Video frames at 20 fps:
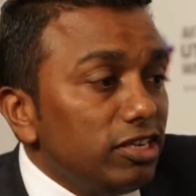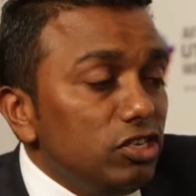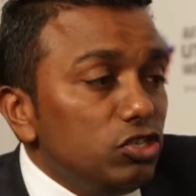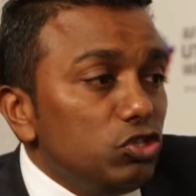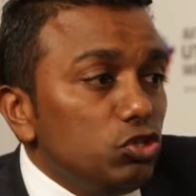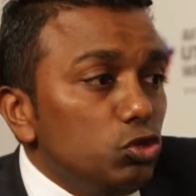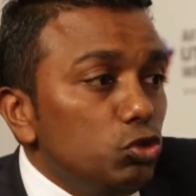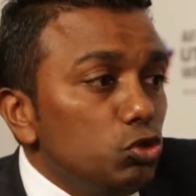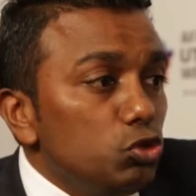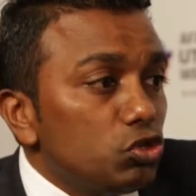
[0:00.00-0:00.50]

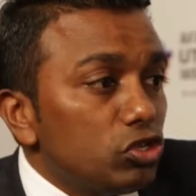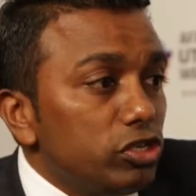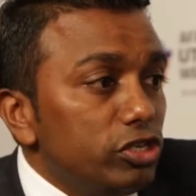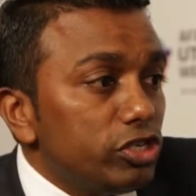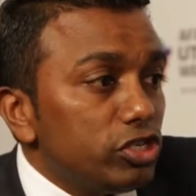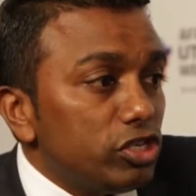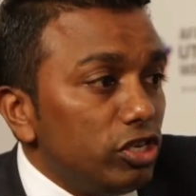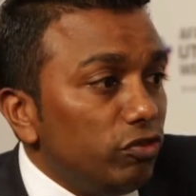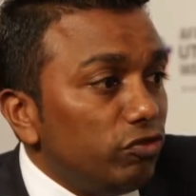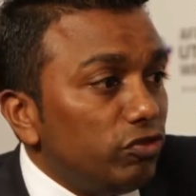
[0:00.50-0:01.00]
is
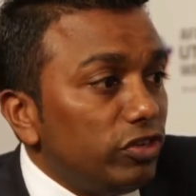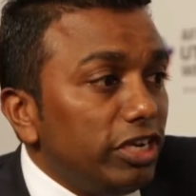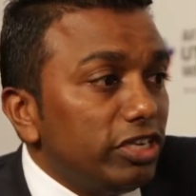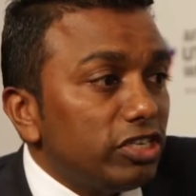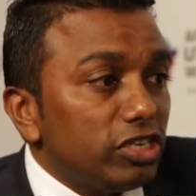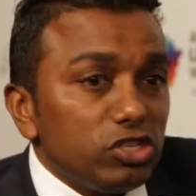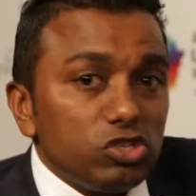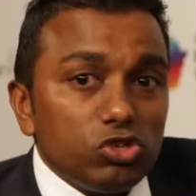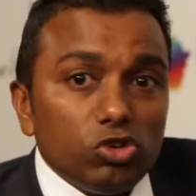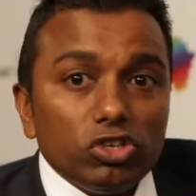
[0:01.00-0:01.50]
useless if
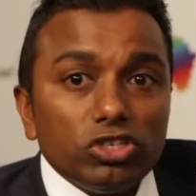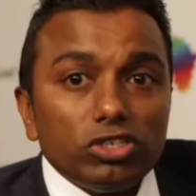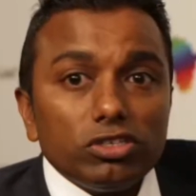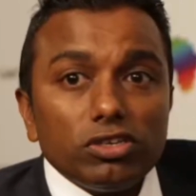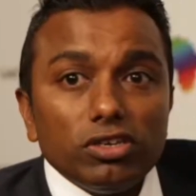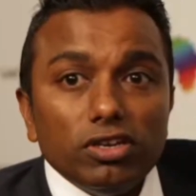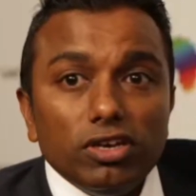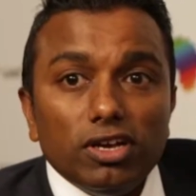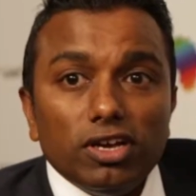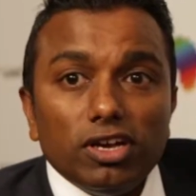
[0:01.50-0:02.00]
data is not
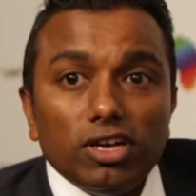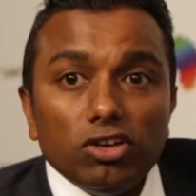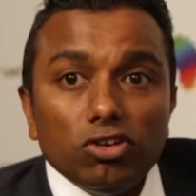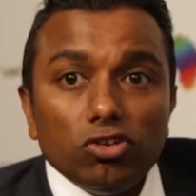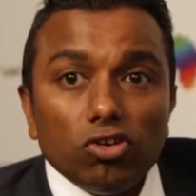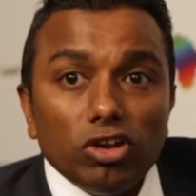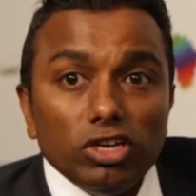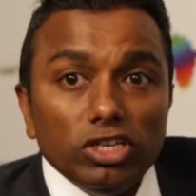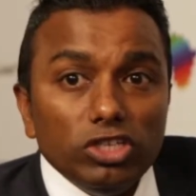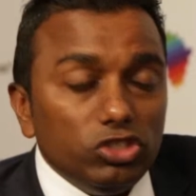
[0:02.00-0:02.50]

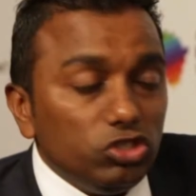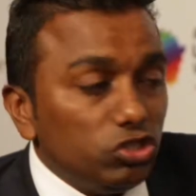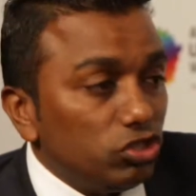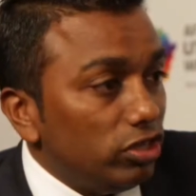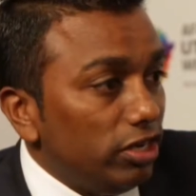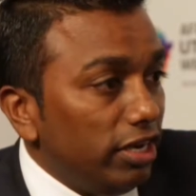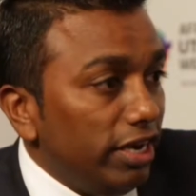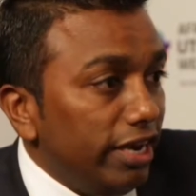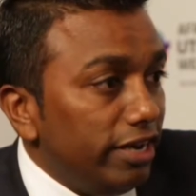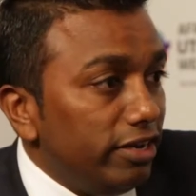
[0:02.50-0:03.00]
knowledge,
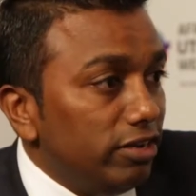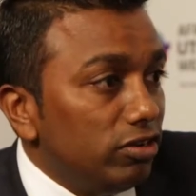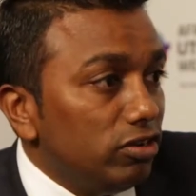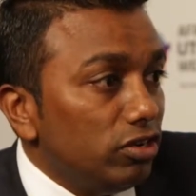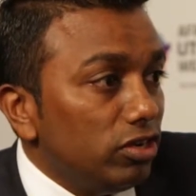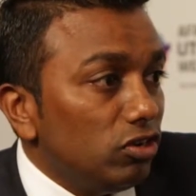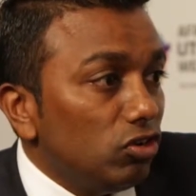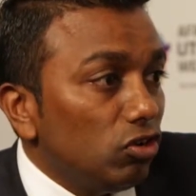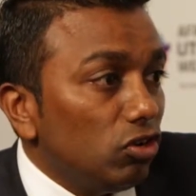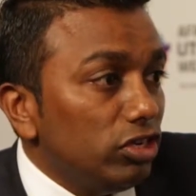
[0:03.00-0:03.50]
and
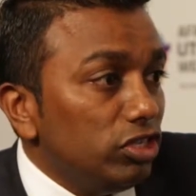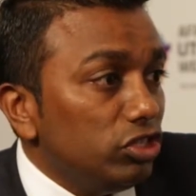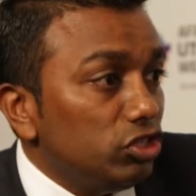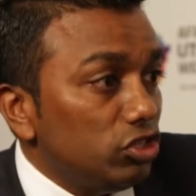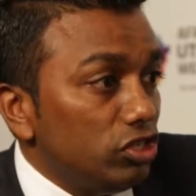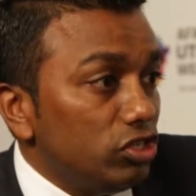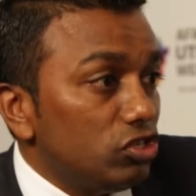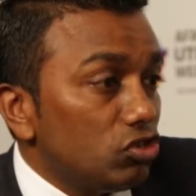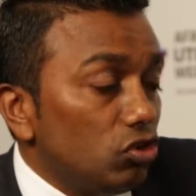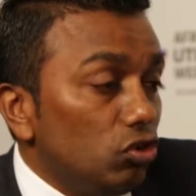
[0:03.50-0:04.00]

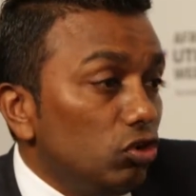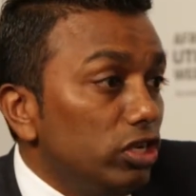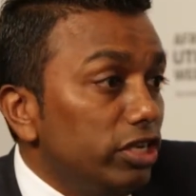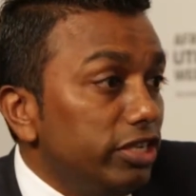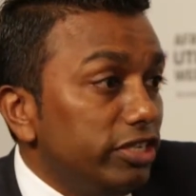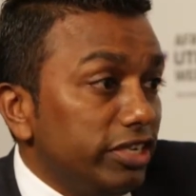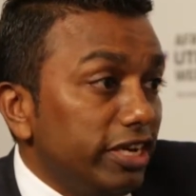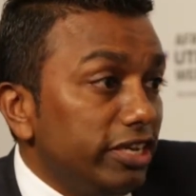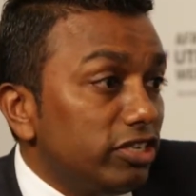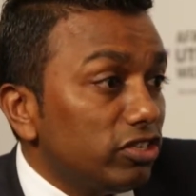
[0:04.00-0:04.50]
knowledge is
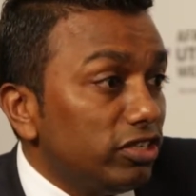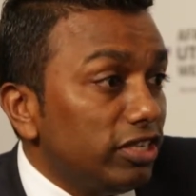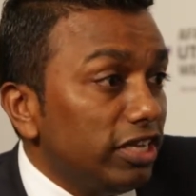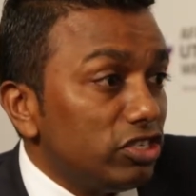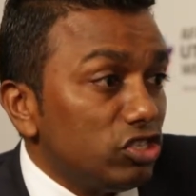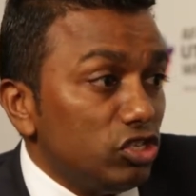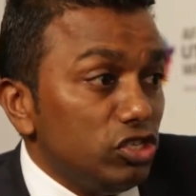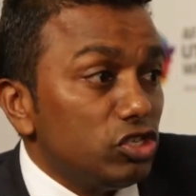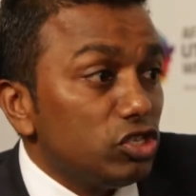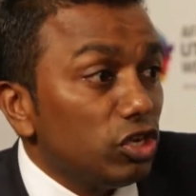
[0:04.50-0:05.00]
only data
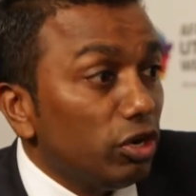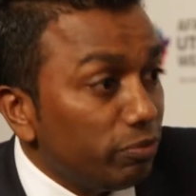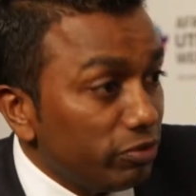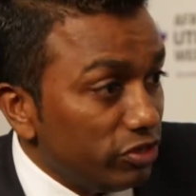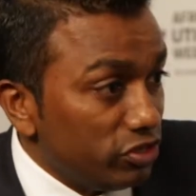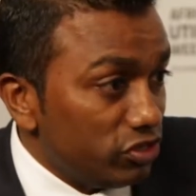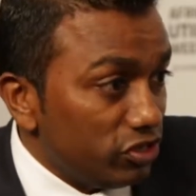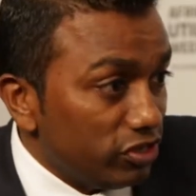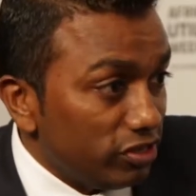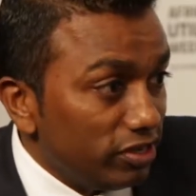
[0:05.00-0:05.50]
that's
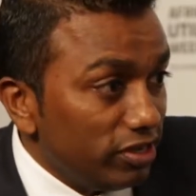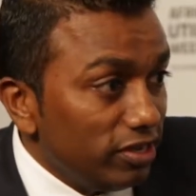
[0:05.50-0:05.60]
interpreted.